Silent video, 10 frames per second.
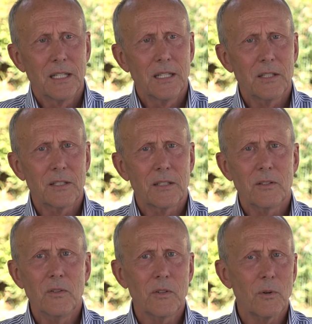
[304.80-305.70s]
is they're
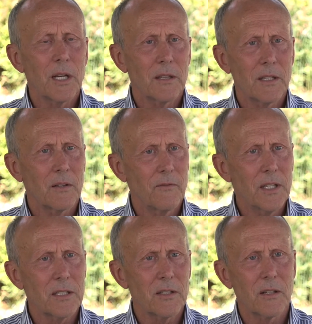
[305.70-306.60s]
doing the right thing.
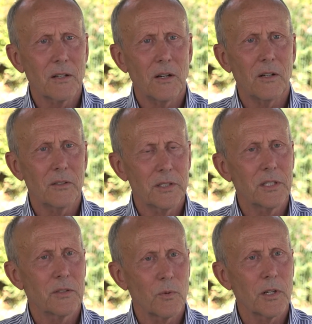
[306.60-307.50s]
Visit the
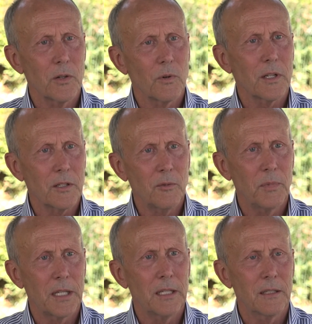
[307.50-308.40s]
colleges where you want to
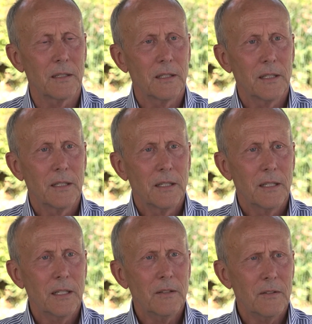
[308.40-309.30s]
be
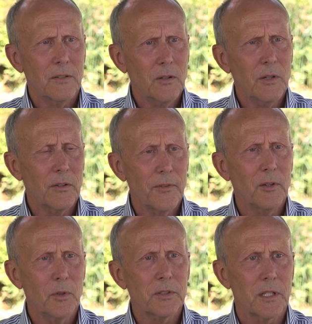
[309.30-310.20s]
and see where you
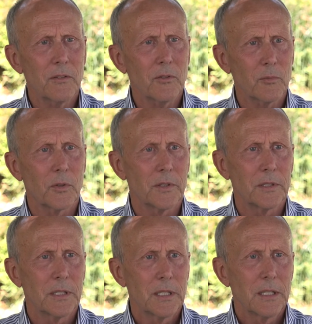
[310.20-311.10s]
feel most comfortable.
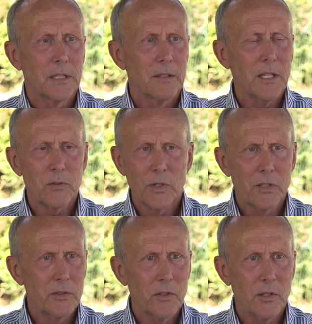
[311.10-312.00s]
That's where
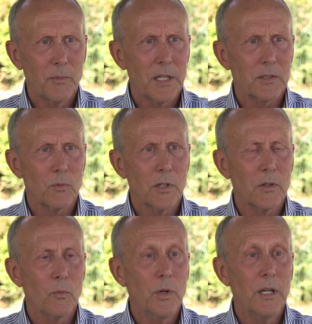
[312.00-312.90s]
you'll do your best
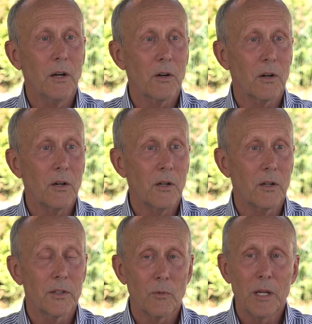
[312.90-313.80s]
work. We are
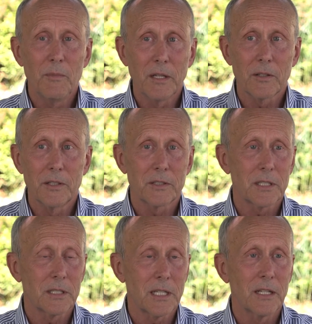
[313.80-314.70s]
all, and Ray Miller used
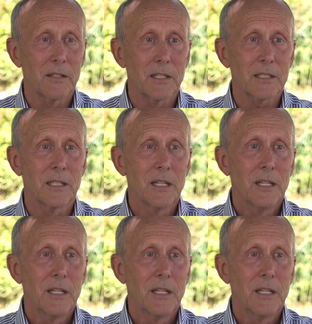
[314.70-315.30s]
to say this,